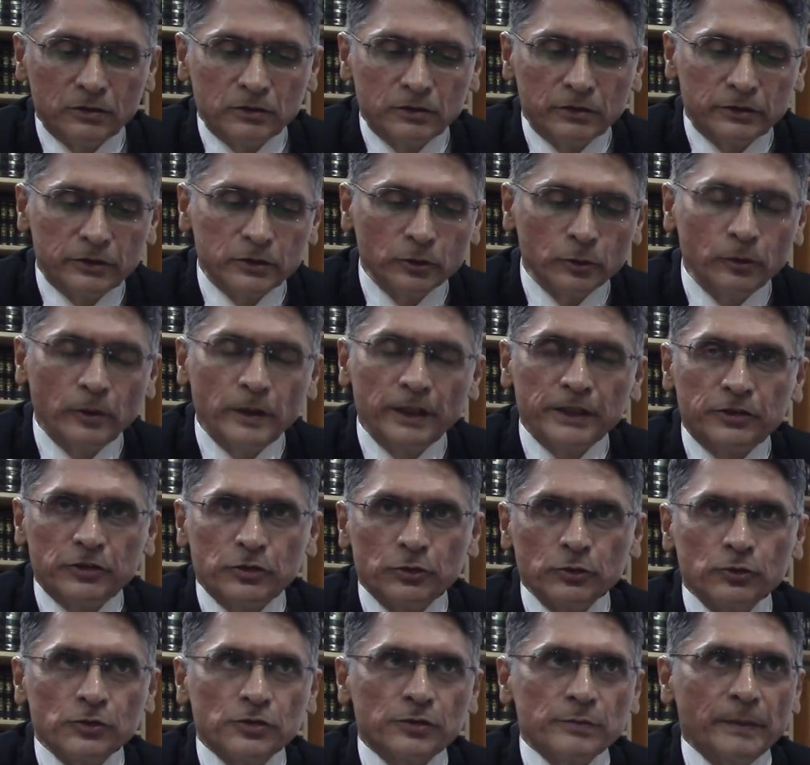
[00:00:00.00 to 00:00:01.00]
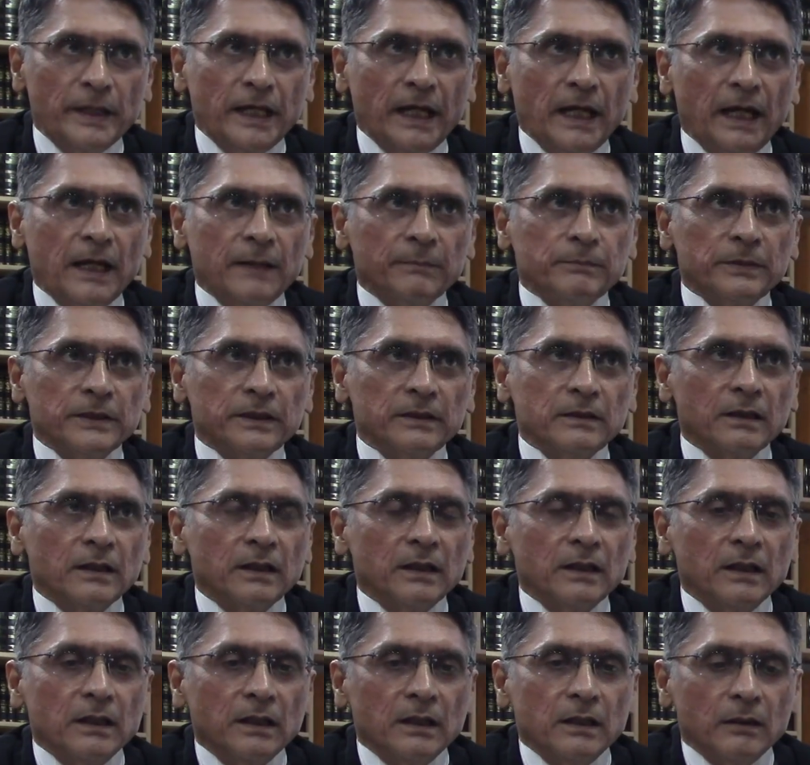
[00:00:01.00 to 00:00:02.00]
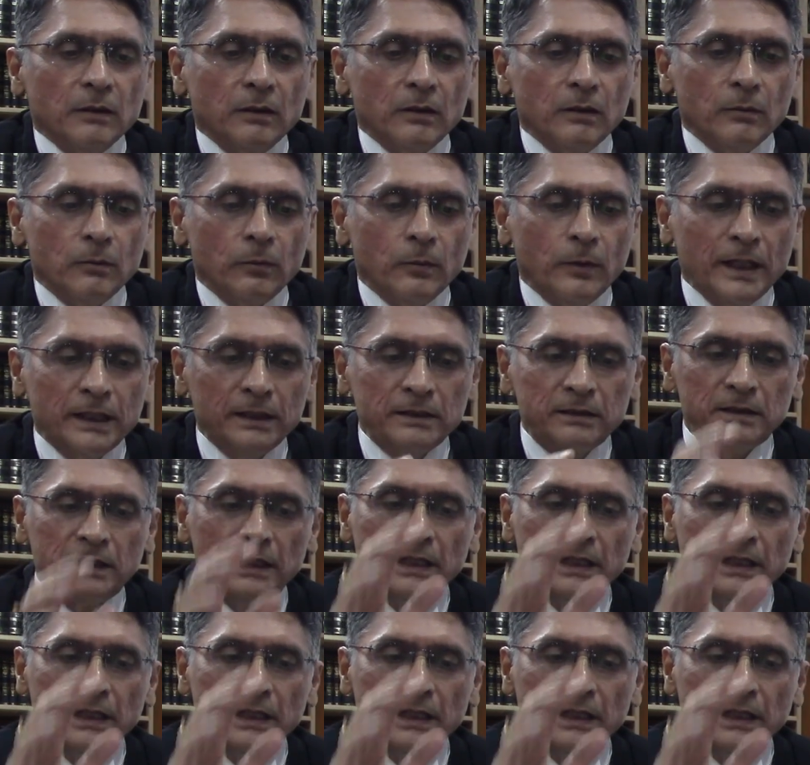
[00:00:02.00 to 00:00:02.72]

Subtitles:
two issues may happen? One,